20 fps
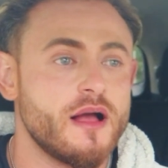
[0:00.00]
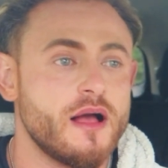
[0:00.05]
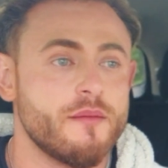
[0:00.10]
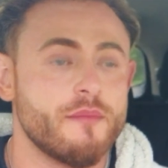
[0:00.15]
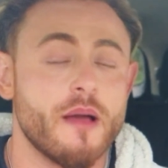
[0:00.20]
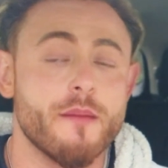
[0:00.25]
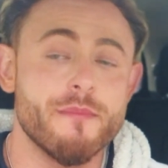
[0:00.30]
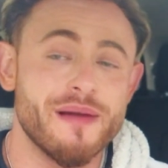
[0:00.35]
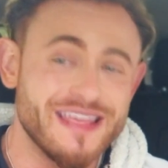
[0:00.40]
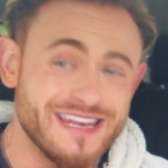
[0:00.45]

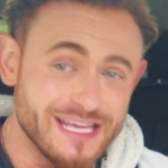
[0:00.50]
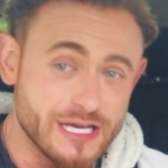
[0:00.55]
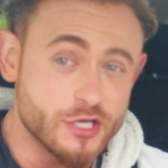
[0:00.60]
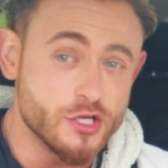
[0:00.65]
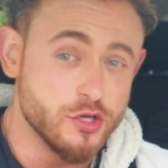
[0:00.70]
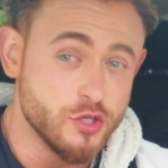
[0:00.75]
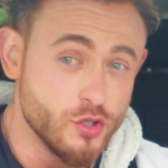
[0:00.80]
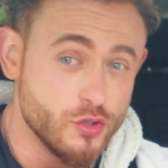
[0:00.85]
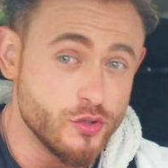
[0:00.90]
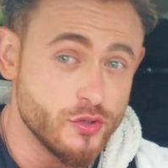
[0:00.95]
I might
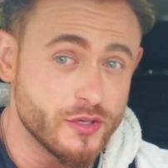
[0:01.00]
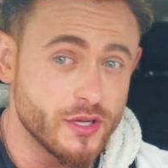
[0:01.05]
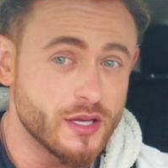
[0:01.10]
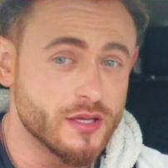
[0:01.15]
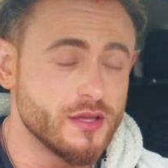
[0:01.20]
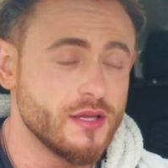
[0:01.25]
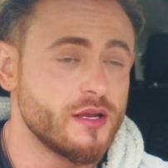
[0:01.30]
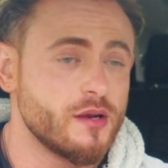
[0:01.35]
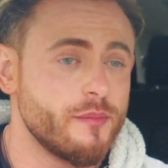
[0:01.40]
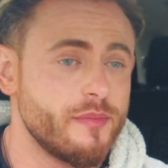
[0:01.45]
include a
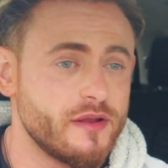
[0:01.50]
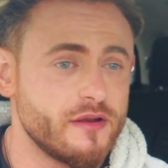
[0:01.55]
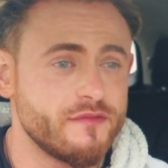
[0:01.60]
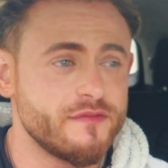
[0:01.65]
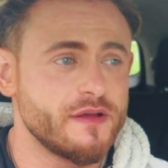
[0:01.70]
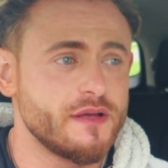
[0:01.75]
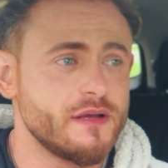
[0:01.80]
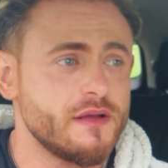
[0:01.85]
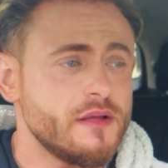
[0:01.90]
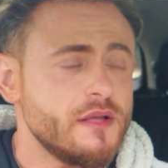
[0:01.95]
little bit of
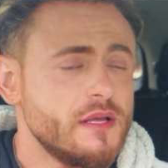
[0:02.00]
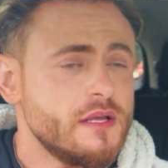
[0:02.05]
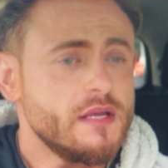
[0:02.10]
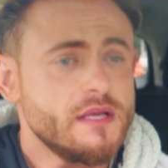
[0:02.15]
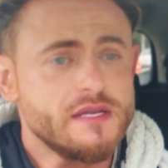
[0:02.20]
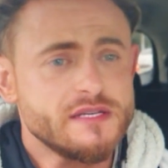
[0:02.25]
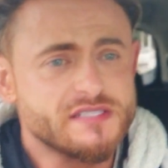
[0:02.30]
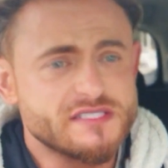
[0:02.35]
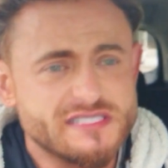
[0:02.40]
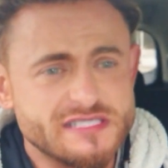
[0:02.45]
a
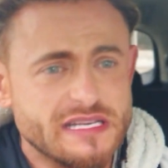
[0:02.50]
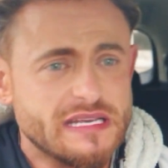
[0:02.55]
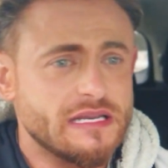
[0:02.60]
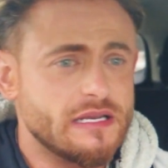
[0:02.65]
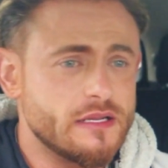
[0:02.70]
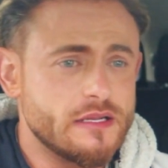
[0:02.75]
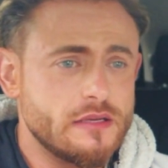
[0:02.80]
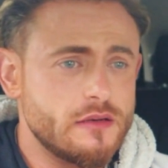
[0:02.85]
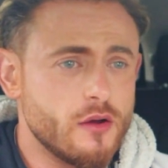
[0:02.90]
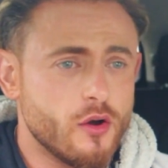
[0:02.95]

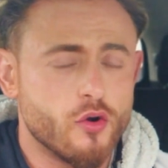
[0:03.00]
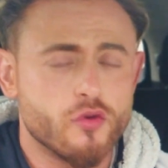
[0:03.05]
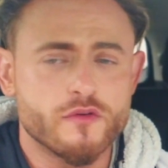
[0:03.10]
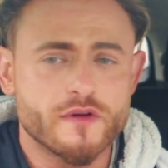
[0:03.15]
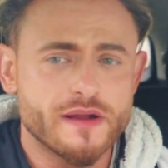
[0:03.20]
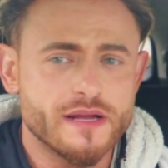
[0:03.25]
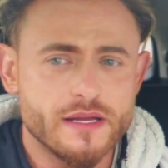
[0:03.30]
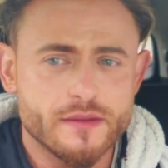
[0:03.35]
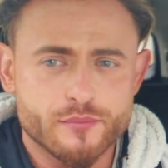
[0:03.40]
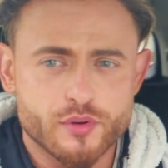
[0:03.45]
seated
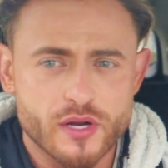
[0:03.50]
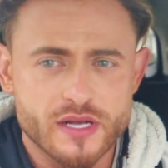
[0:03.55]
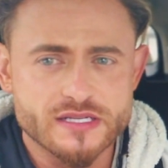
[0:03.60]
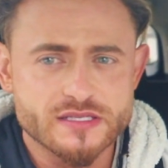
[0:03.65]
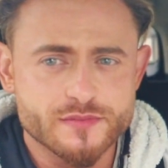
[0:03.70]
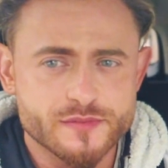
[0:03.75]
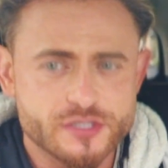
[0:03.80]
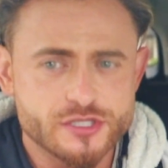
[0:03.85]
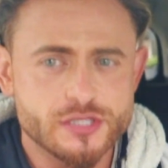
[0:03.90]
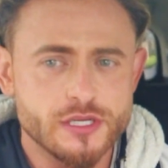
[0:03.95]
overhead
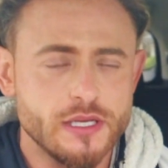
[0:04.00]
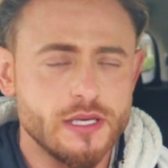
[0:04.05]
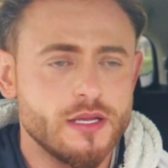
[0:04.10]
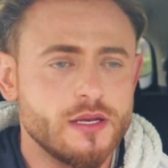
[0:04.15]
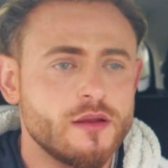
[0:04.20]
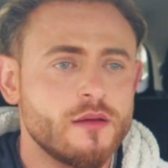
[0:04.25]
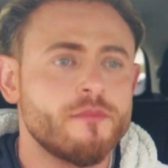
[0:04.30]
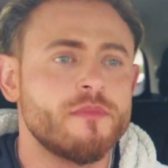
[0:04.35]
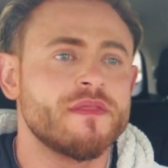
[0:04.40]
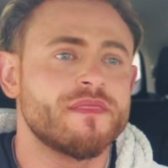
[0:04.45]
press
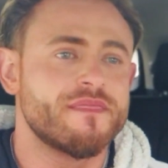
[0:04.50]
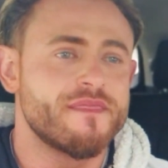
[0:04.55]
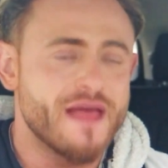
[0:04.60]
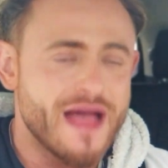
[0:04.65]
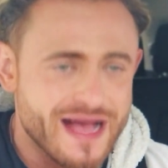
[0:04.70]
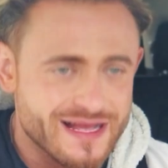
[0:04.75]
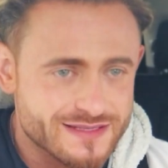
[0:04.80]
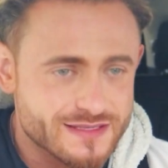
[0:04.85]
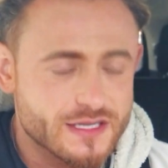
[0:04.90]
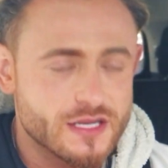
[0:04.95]
machine, but
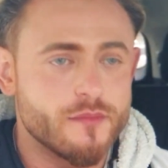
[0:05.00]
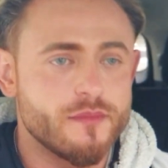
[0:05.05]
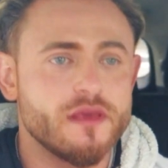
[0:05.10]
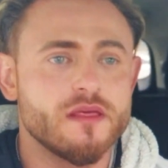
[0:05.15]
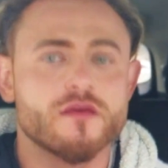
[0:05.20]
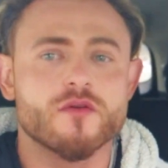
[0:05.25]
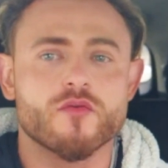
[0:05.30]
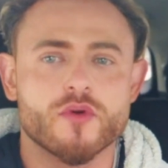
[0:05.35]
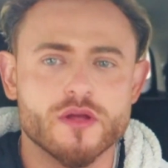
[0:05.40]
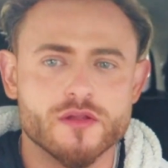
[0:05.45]
that's going to be
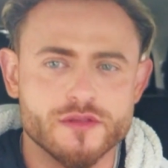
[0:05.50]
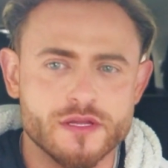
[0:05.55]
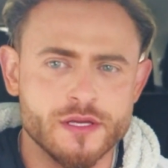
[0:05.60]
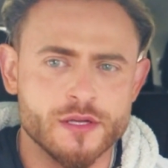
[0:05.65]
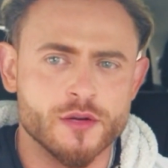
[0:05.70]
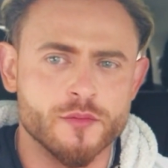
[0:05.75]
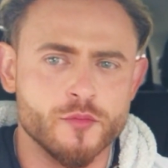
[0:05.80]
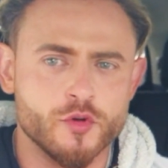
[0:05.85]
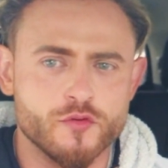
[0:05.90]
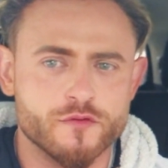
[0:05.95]
the real
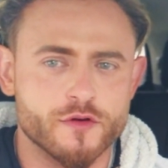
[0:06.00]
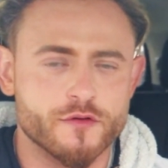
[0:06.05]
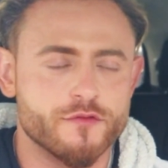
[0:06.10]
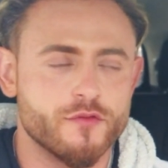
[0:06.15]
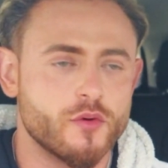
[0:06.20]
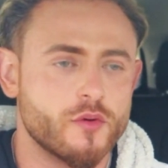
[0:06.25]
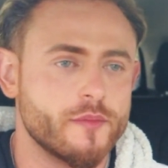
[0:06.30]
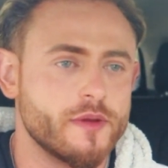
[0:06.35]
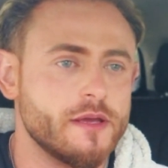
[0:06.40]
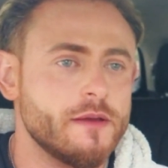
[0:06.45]
needle mover
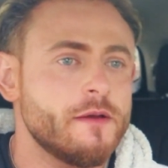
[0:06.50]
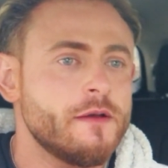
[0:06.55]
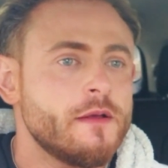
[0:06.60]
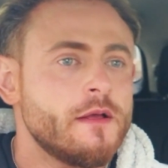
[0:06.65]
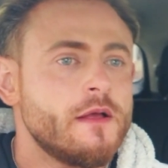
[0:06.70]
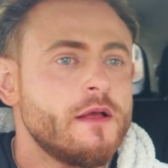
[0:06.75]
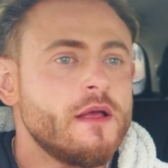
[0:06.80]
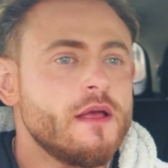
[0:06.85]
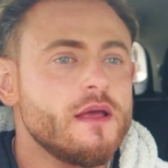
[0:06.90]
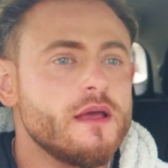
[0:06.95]
for me.
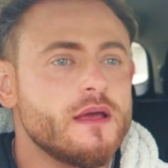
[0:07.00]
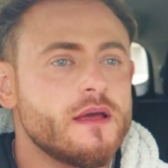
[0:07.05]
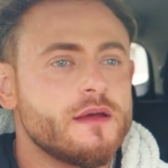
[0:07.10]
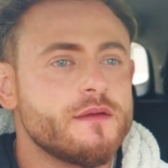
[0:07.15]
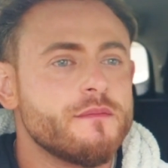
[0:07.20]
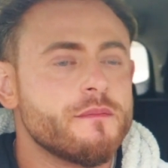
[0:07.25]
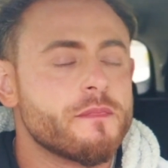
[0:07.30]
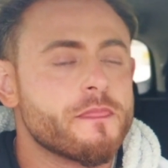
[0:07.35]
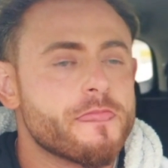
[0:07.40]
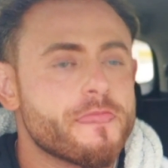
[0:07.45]

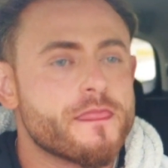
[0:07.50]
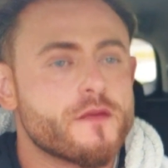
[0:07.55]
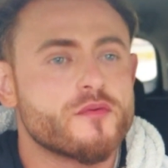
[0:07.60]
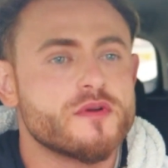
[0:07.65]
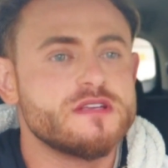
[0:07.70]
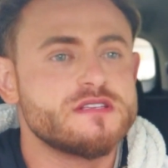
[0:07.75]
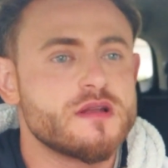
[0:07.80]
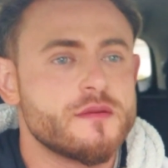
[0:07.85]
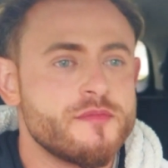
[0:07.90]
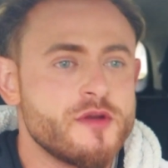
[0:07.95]
And the
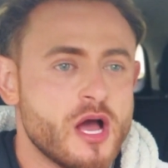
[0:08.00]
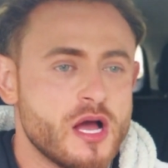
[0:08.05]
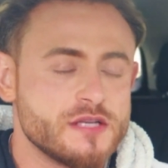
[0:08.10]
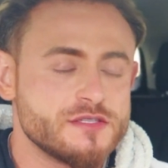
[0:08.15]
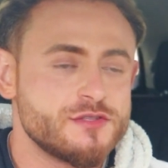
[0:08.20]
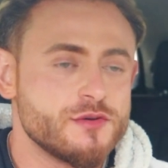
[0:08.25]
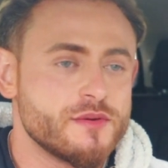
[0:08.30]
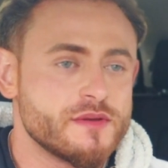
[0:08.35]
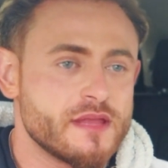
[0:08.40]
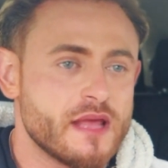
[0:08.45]
reason I'm not
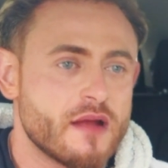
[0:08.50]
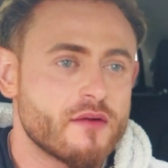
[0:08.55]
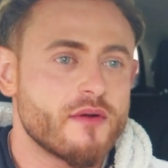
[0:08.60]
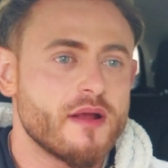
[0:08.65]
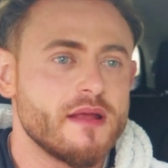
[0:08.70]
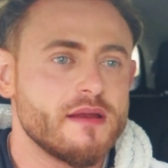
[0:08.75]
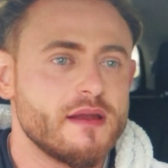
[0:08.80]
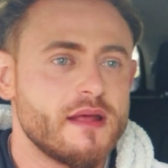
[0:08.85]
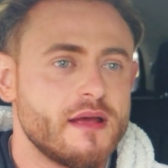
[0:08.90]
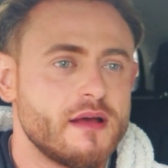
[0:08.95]
doing that
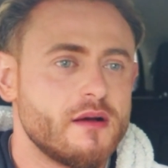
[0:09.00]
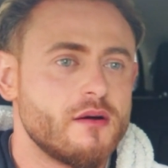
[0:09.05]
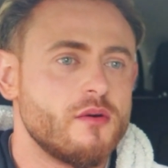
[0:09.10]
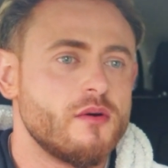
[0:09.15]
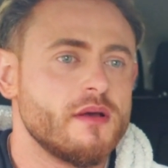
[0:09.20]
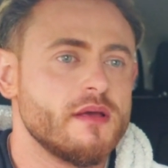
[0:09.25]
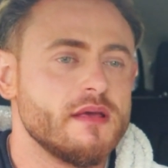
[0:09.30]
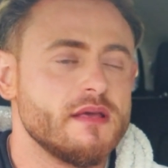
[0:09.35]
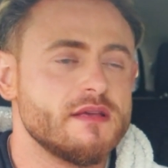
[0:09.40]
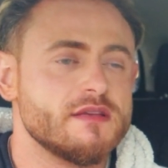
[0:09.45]
right
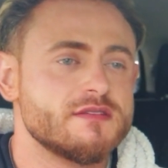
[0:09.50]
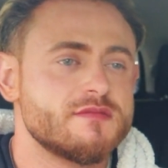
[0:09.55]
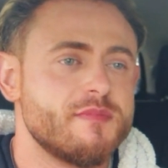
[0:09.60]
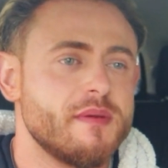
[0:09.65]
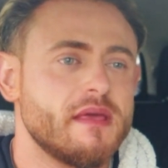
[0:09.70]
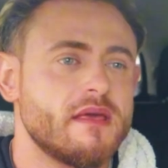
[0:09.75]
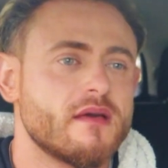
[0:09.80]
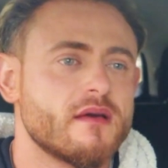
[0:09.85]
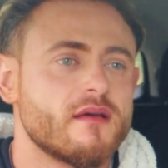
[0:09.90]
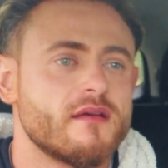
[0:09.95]
now is
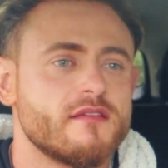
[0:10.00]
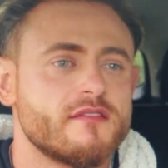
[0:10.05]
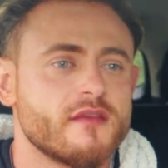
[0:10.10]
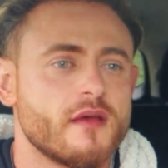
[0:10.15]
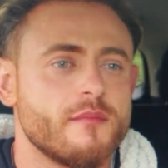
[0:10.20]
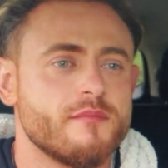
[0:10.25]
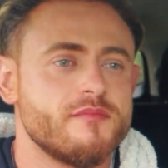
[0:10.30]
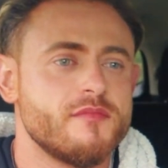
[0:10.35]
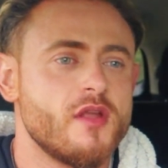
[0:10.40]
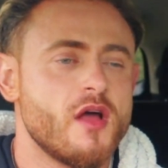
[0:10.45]
because
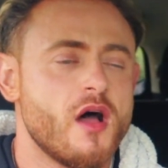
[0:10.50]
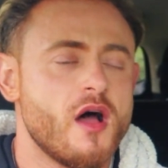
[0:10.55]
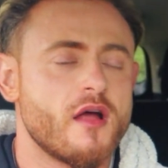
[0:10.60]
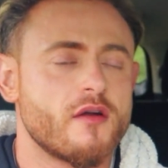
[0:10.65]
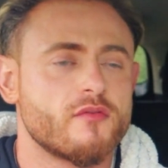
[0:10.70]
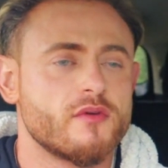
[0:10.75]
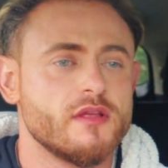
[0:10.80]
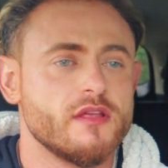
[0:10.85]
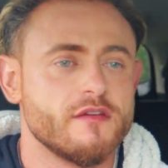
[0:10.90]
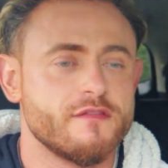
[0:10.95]
I'm
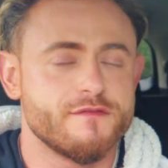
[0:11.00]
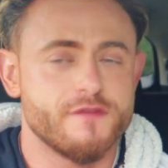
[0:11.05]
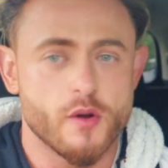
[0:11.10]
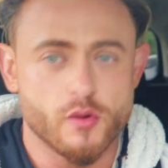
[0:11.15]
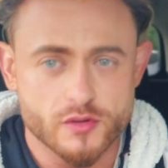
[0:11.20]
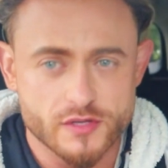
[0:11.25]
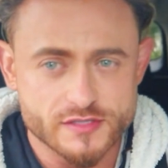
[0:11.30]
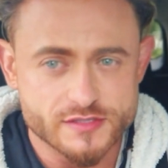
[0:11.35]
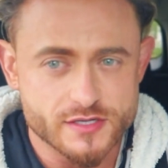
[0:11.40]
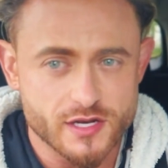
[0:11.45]
not really
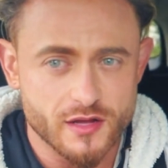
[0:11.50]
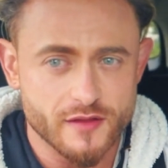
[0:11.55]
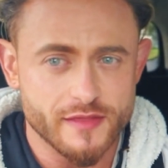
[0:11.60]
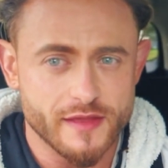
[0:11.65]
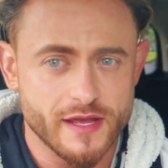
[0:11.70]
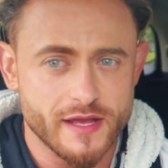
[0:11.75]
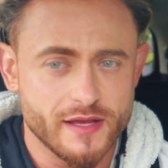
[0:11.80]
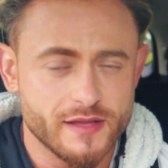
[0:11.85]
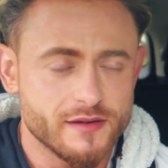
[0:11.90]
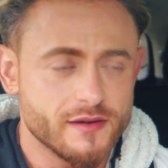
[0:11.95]
focused on
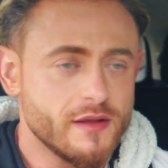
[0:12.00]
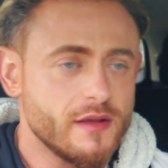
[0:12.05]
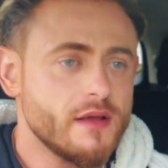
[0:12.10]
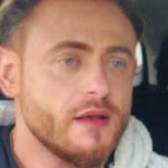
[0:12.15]
that.